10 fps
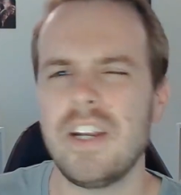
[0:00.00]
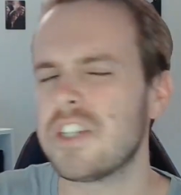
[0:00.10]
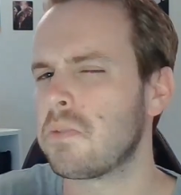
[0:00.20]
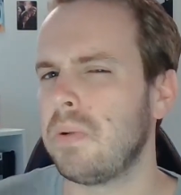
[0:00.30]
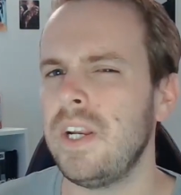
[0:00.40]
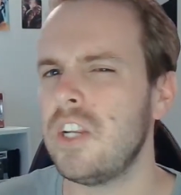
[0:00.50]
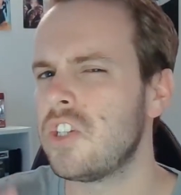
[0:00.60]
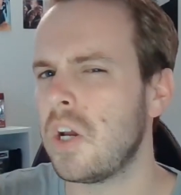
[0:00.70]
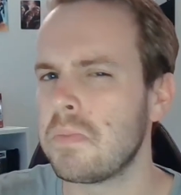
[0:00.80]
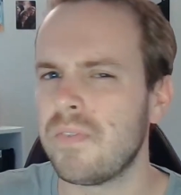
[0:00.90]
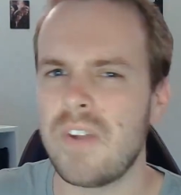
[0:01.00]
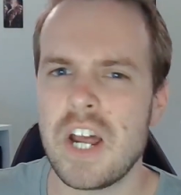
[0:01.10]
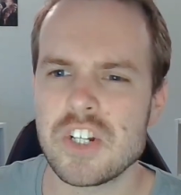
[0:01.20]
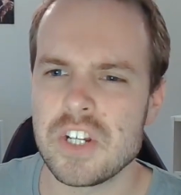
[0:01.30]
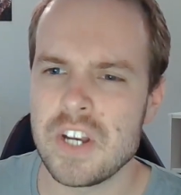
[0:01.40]
a split in terms of
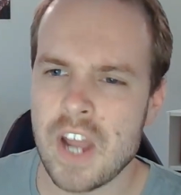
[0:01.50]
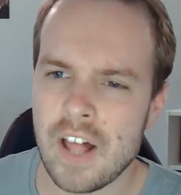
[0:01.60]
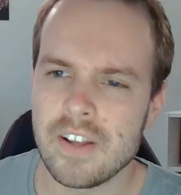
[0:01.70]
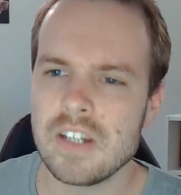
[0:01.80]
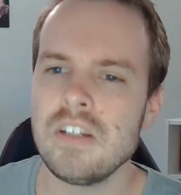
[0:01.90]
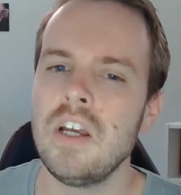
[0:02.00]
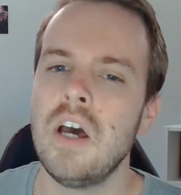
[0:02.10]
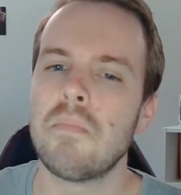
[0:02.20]
nationality,